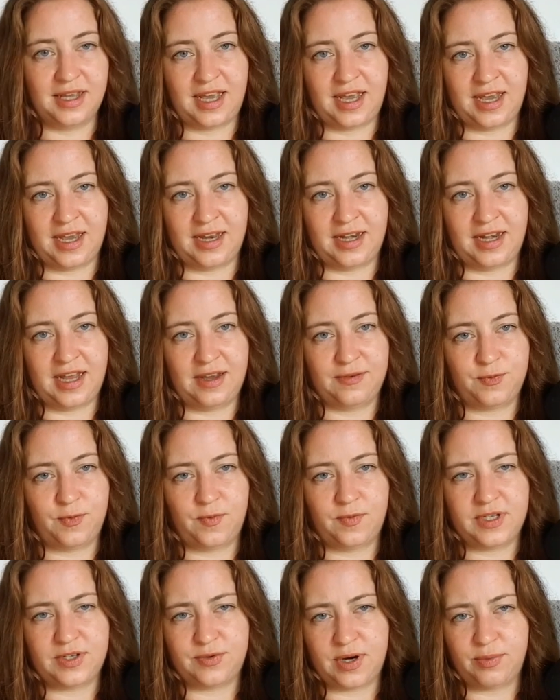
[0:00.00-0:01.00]
and have
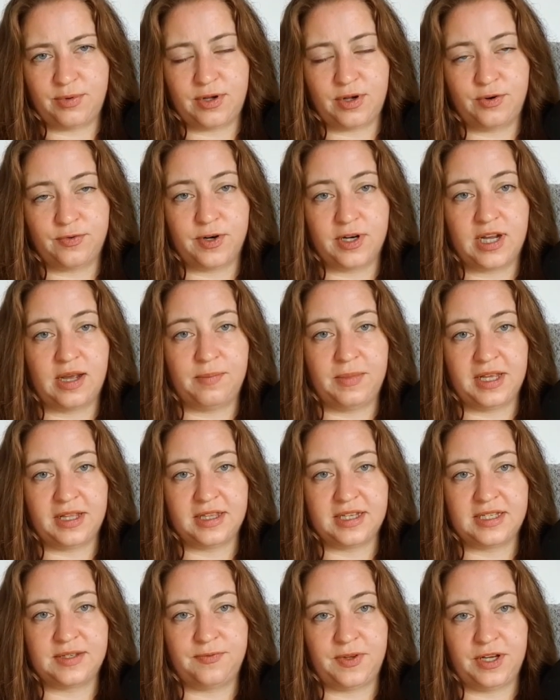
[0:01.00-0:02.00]
trouble overcoming
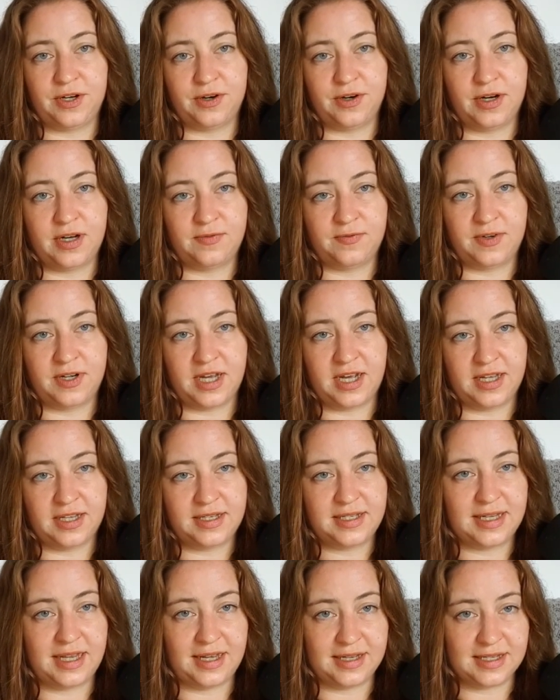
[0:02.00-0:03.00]
this fear of
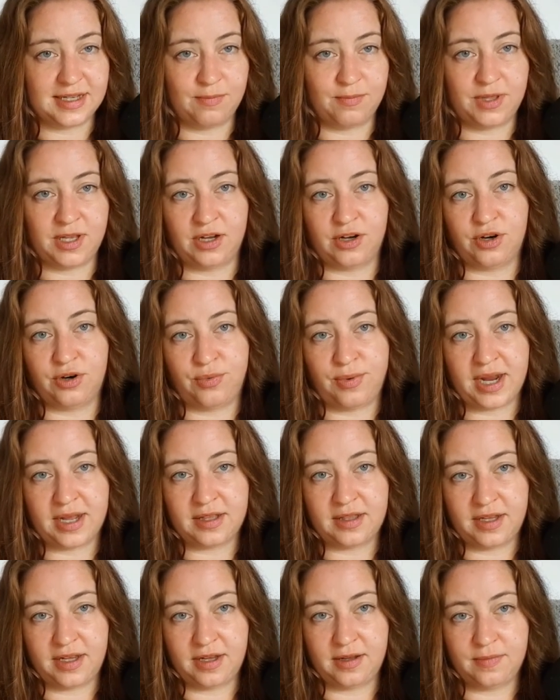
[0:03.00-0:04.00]
not saying something
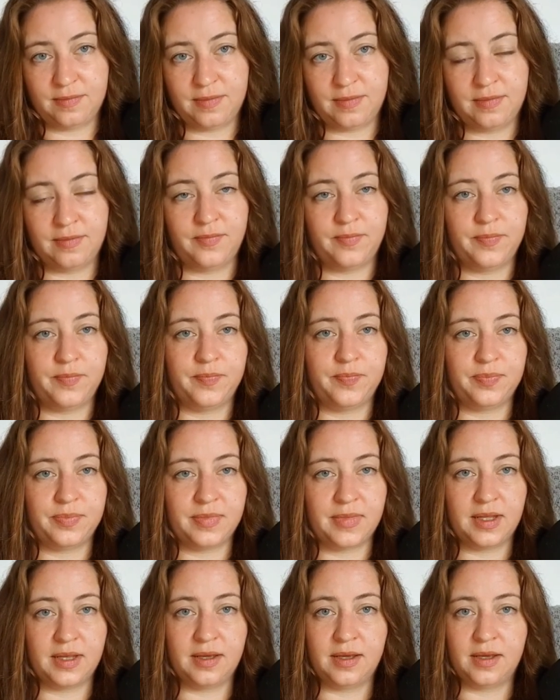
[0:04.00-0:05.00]
correctly.
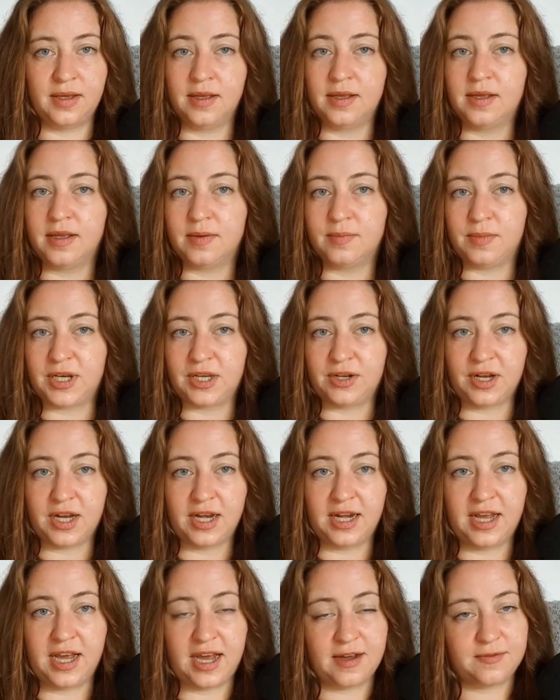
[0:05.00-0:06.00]
But you're
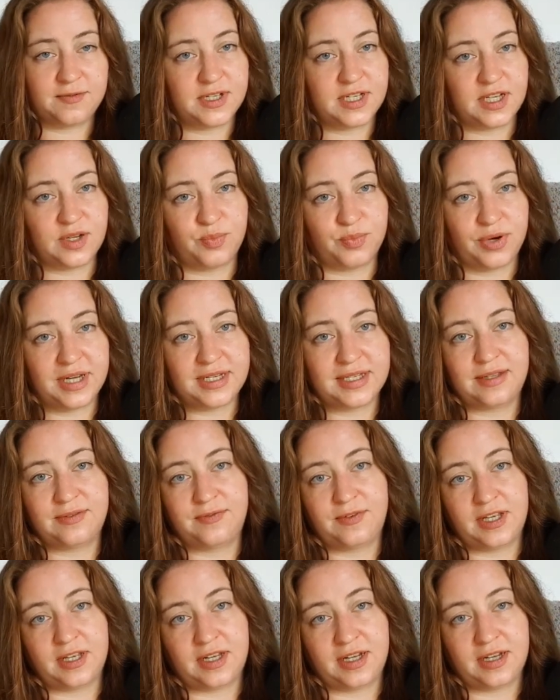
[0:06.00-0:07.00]
going to have to embrace the
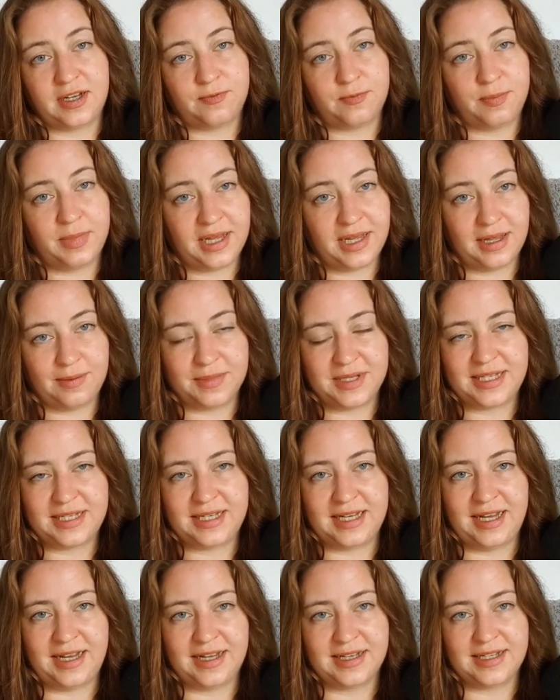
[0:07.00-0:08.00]
feeling of making
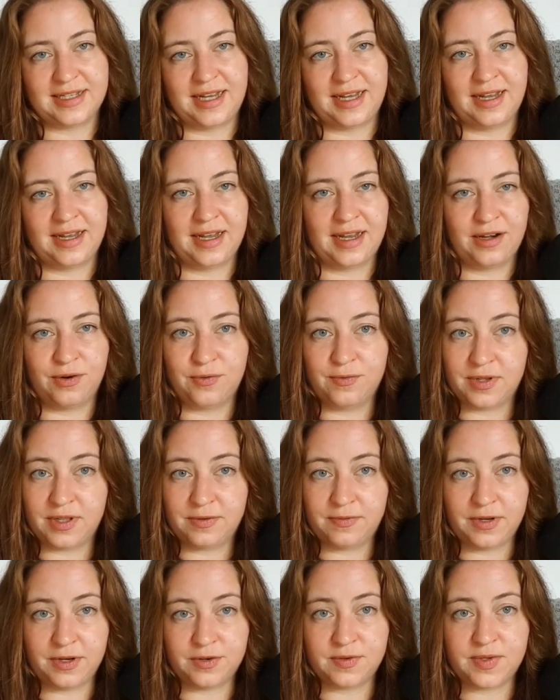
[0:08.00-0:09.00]
mistakes and get over the
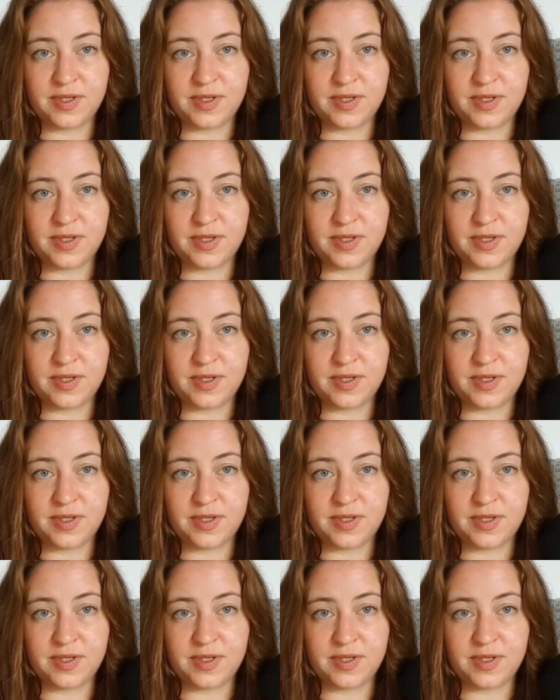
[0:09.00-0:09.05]
fear